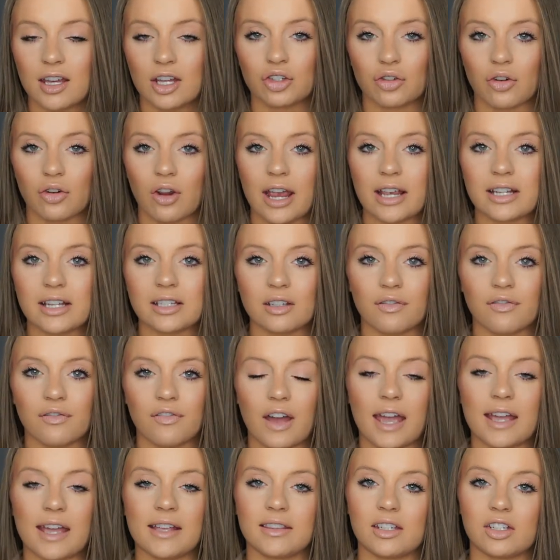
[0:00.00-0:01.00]
trying to
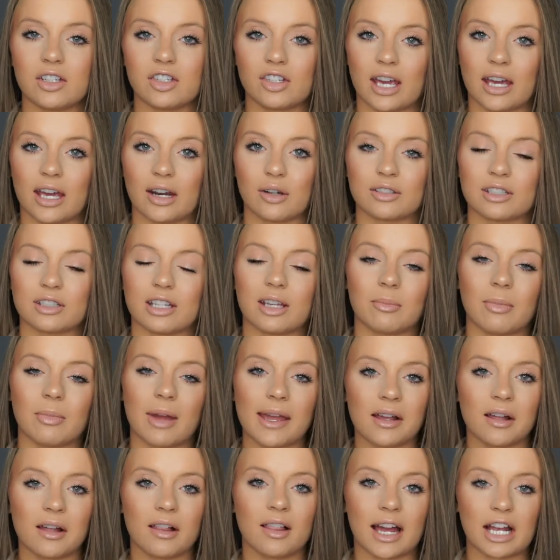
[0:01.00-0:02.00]
find the shadows in
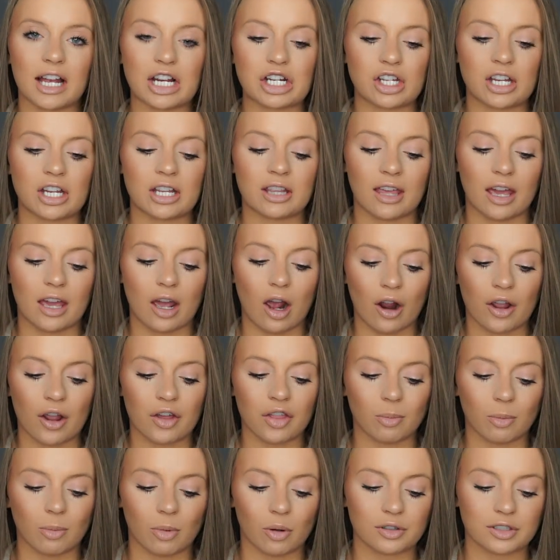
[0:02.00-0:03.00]
my collection that are
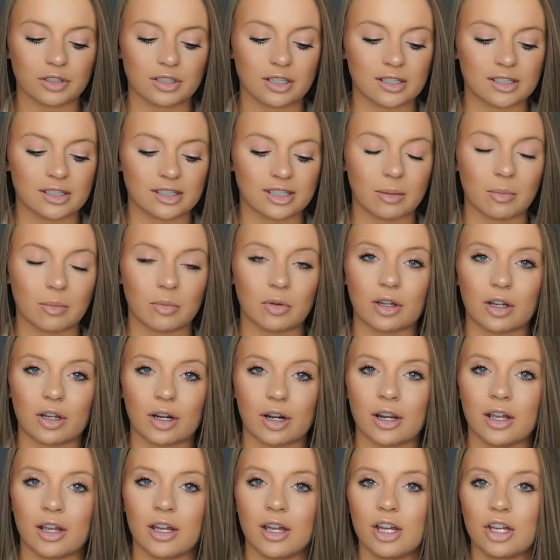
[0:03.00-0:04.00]
the most
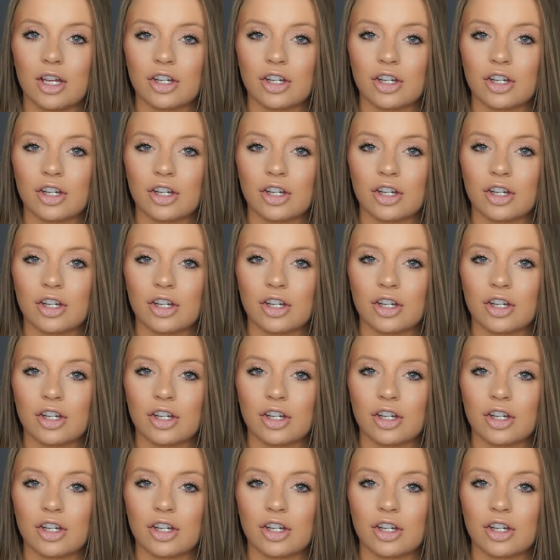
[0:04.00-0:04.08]
similar,